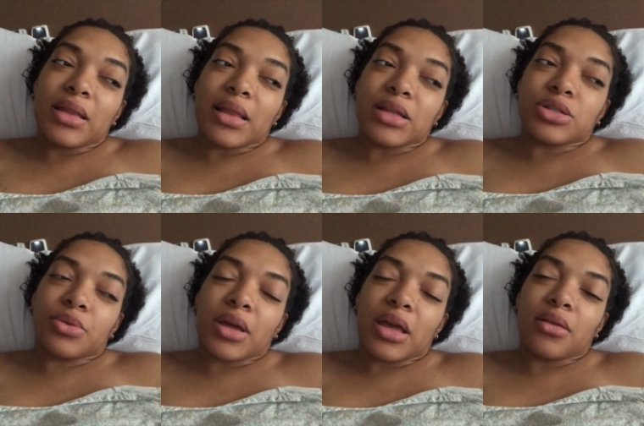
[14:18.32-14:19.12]
that's
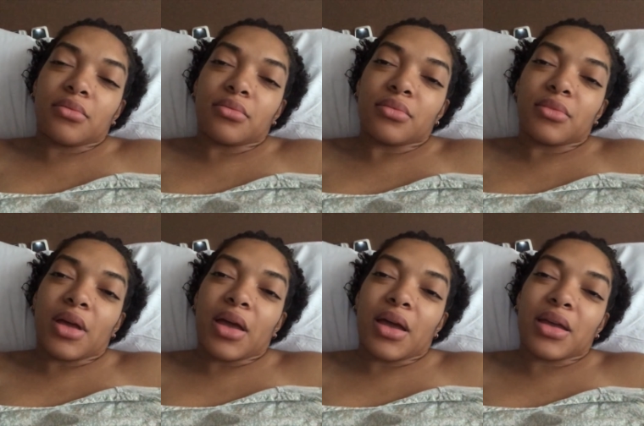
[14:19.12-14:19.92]
okay.
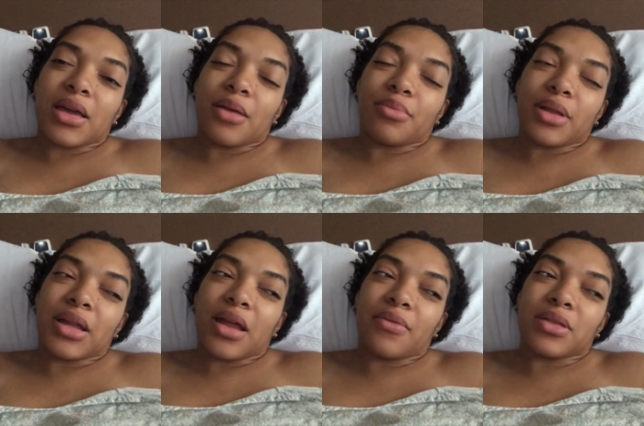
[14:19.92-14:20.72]
I can't
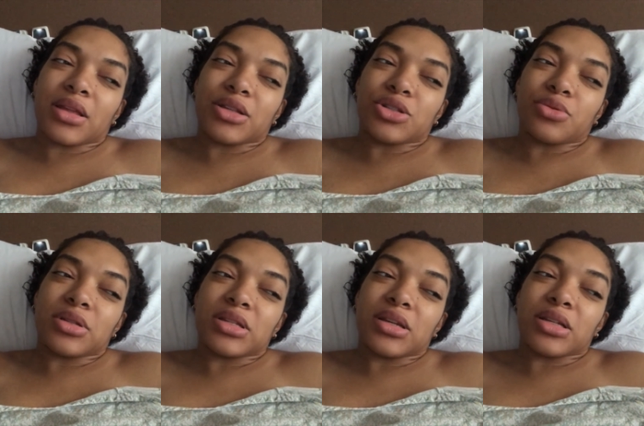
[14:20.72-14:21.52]
plan everything to a
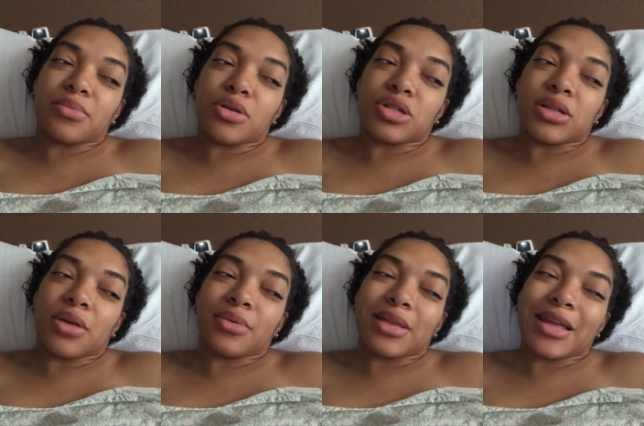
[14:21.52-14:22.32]
T as much as I
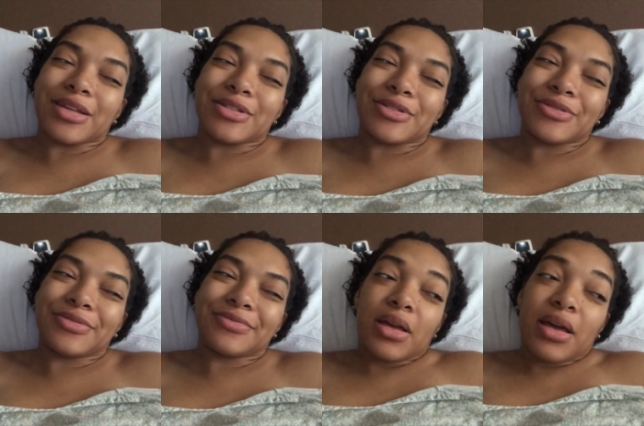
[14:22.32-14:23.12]
would like
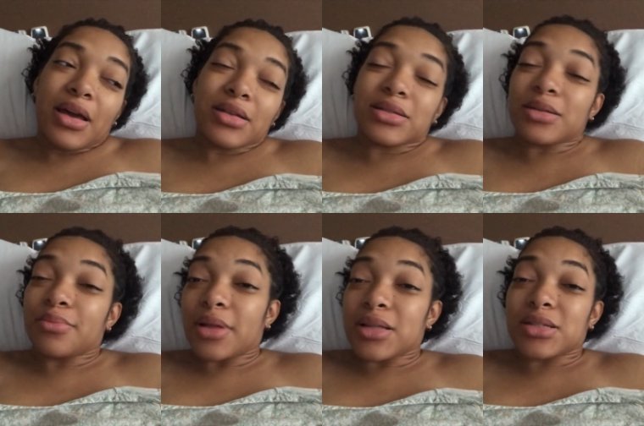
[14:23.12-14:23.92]
to. I didn't
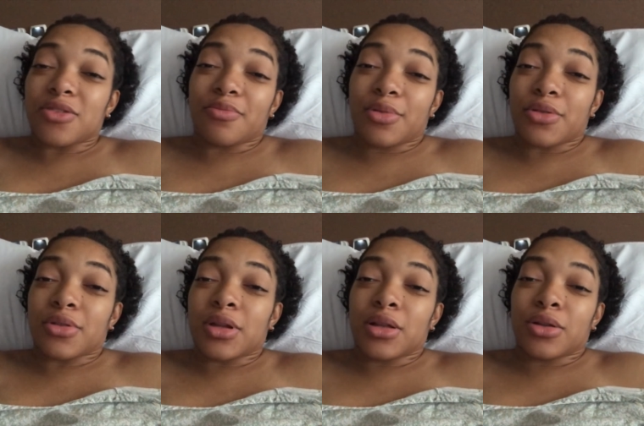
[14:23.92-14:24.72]
plan to give birth
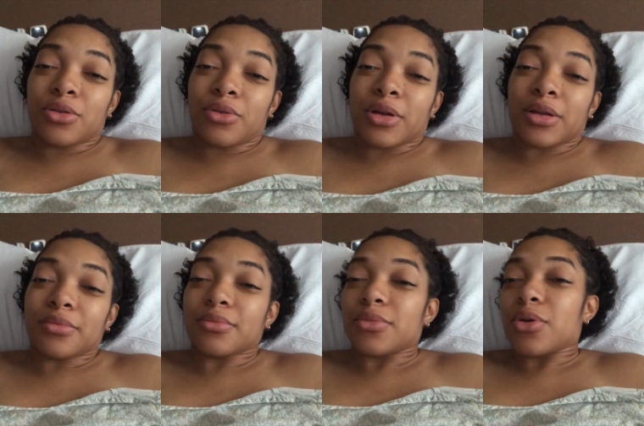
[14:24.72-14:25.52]
in
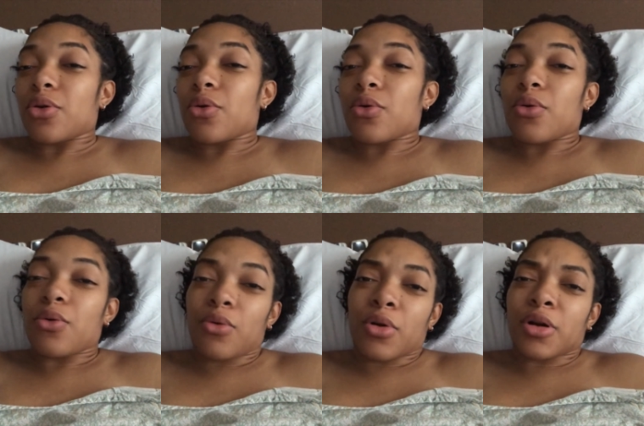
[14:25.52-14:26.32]
Illinois,
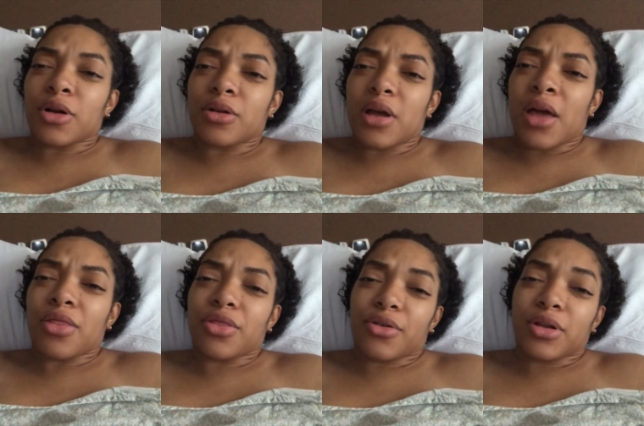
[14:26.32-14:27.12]
or at
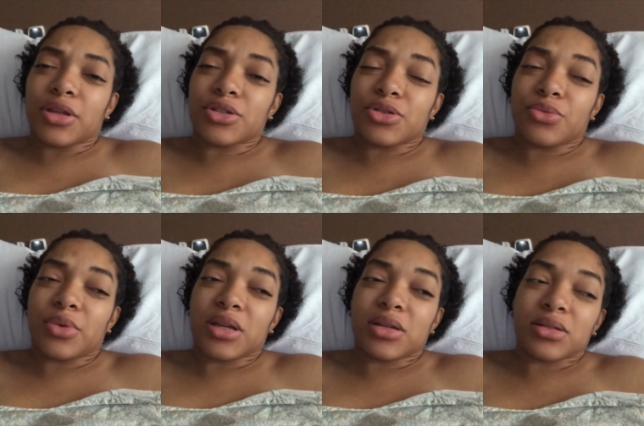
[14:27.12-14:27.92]
thirty-two
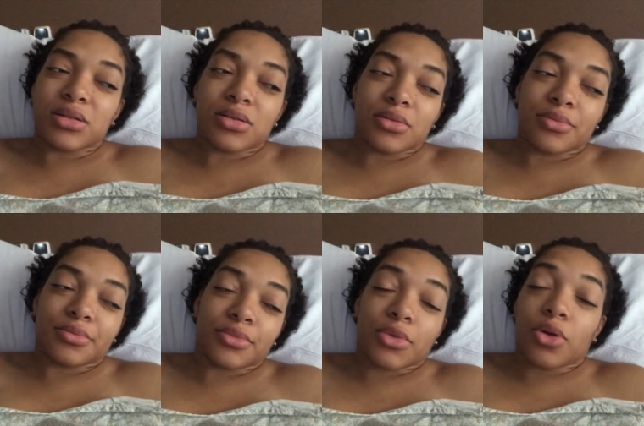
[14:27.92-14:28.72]
weeks,
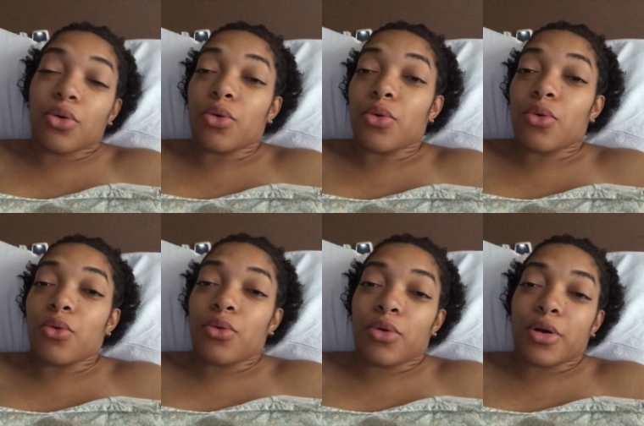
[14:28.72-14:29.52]

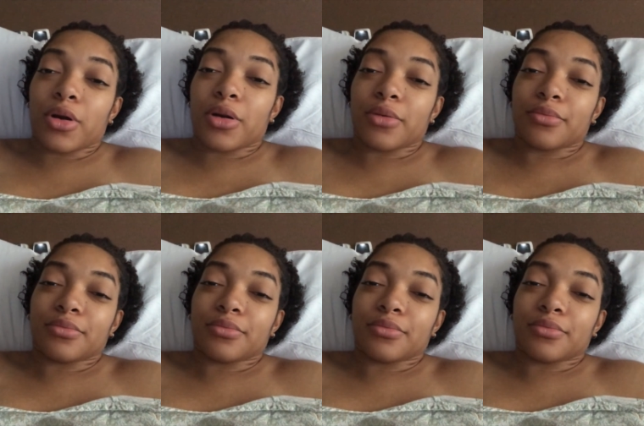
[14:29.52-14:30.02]
or